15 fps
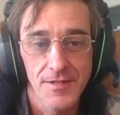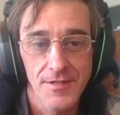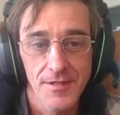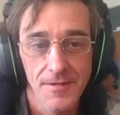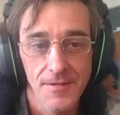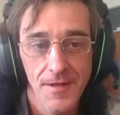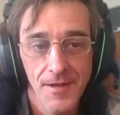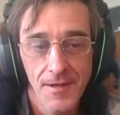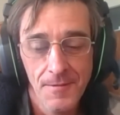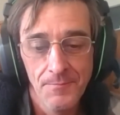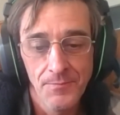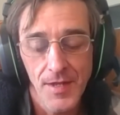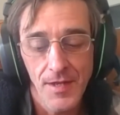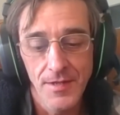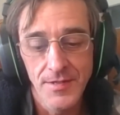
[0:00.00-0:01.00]
So
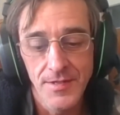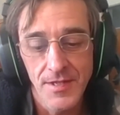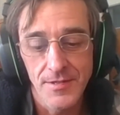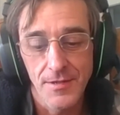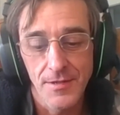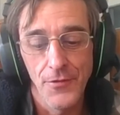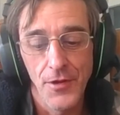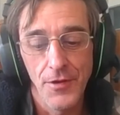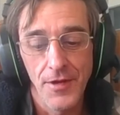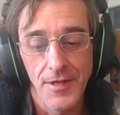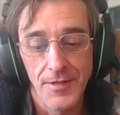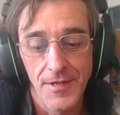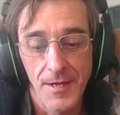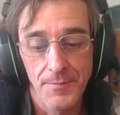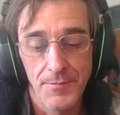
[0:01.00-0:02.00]
insects are very
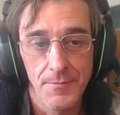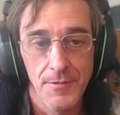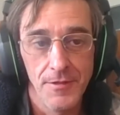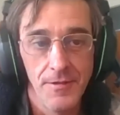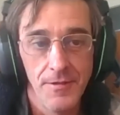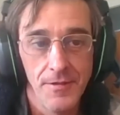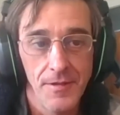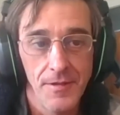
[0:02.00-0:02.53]
adaptable.